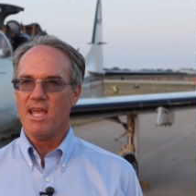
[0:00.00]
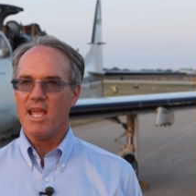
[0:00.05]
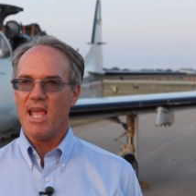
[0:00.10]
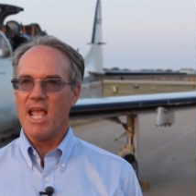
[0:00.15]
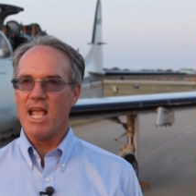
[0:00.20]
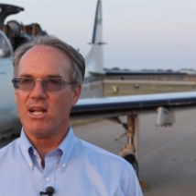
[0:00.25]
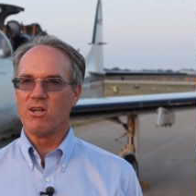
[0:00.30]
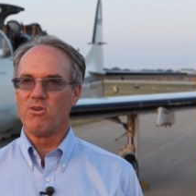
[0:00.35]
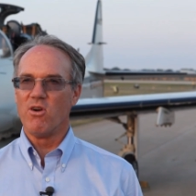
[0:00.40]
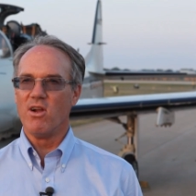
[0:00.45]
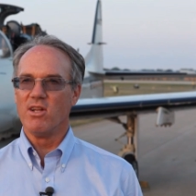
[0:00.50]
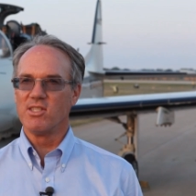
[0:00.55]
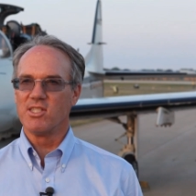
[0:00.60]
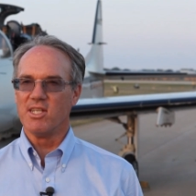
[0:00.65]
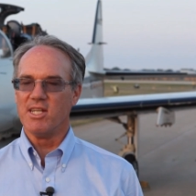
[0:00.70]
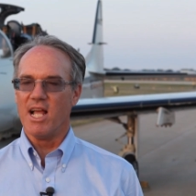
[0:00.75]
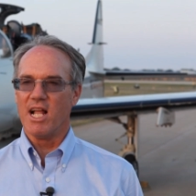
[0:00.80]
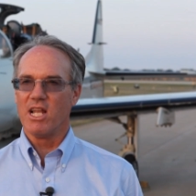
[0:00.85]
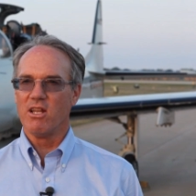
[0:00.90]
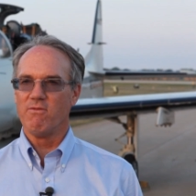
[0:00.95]
Ailerons
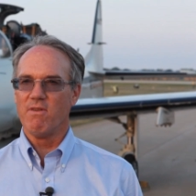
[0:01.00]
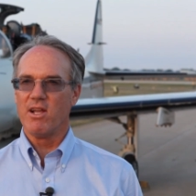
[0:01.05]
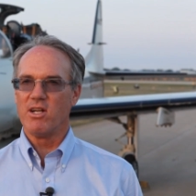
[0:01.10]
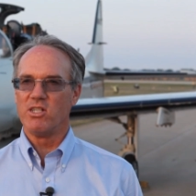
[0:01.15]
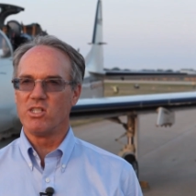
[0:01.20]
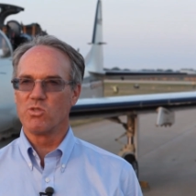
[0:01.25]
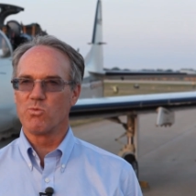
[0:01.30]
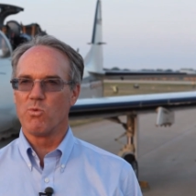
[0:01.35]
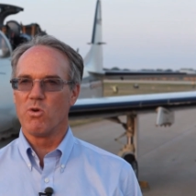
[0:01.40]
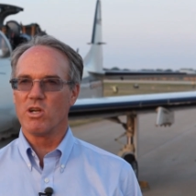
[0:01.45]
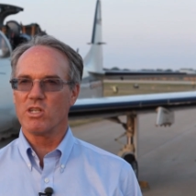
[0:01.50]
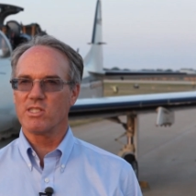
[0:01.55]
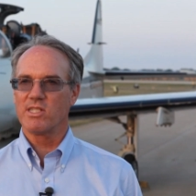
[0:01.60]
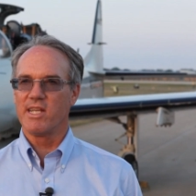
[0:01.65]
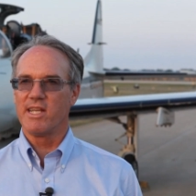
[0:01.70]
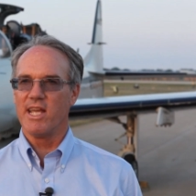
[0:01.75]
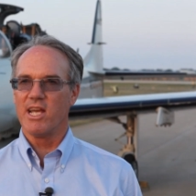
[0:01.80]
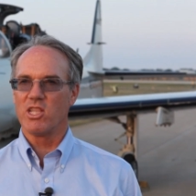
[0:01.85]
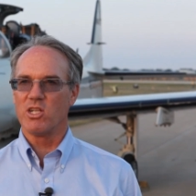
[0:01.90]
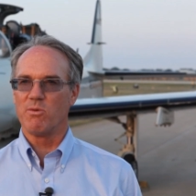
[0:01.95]
and elevators work
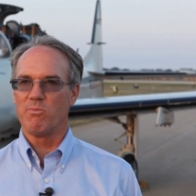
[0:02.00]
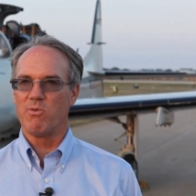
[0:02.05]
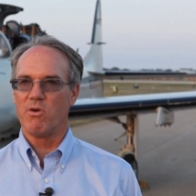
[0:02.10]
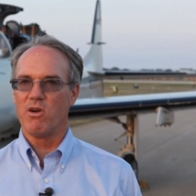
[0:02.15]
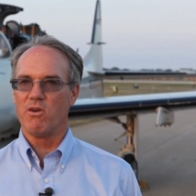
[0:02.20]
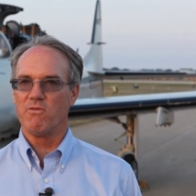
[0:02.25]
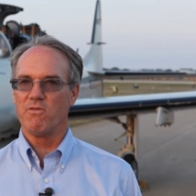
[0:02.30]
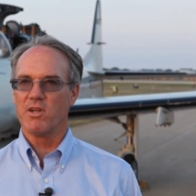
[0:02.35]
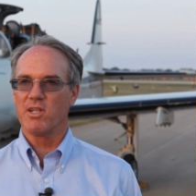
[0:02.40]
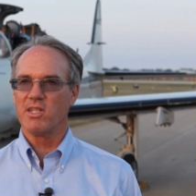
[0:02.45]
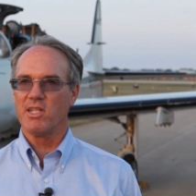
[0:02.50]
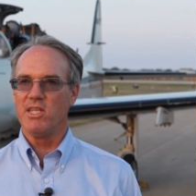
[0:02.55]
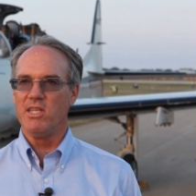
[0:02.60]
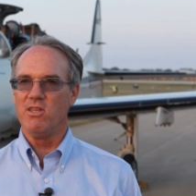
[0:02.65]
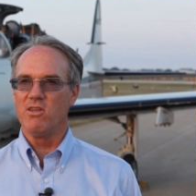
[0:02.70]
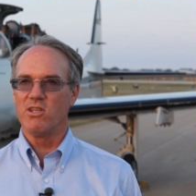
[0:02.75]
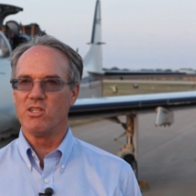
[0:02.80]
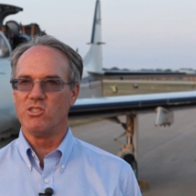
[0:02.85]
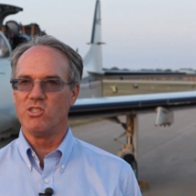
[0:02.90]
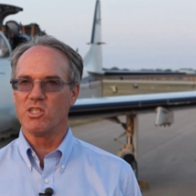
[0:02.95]
together perfectly.
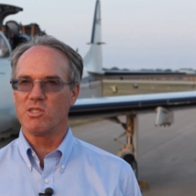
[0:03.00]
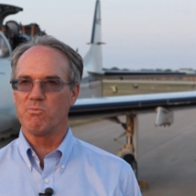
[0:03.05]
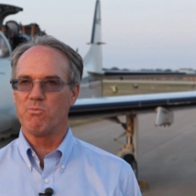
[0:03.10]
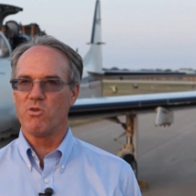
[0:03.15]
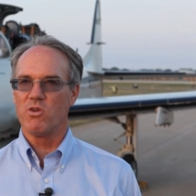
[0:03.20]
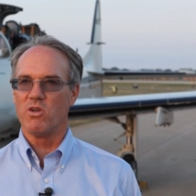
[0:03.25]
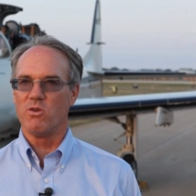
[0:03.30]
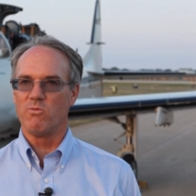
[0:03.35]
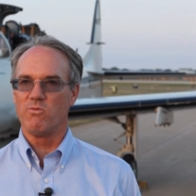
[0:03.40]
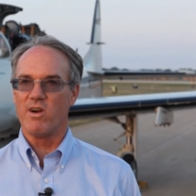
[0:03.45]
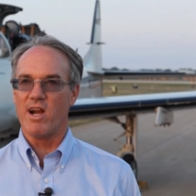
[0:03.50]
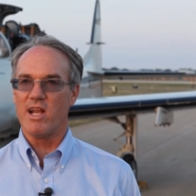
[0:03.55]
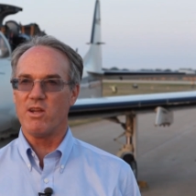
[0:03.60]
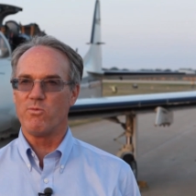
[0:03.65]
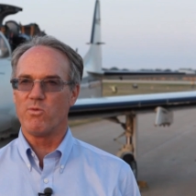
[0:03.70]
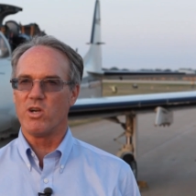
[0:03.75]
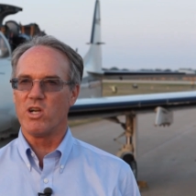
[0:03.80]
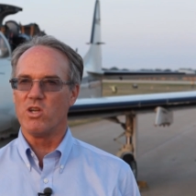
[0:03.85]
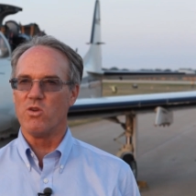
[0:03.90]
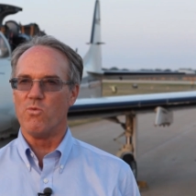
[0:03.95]
You can just put it right
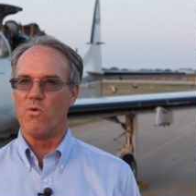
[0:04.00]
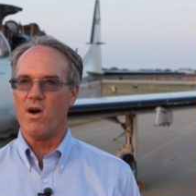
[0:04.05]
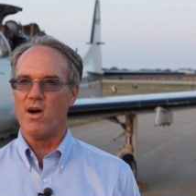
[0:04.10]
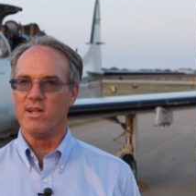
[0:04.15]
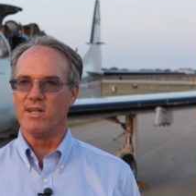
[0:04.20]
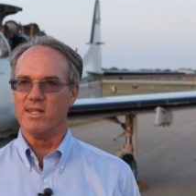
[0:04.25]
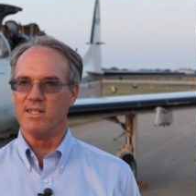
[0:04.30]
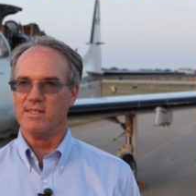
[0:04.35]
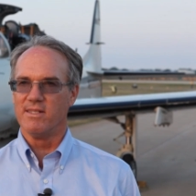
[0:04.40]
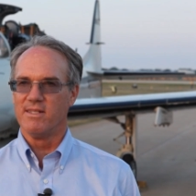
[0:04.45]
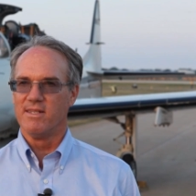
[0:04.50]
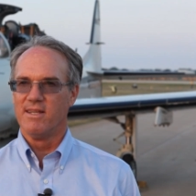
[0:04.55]
where you want it.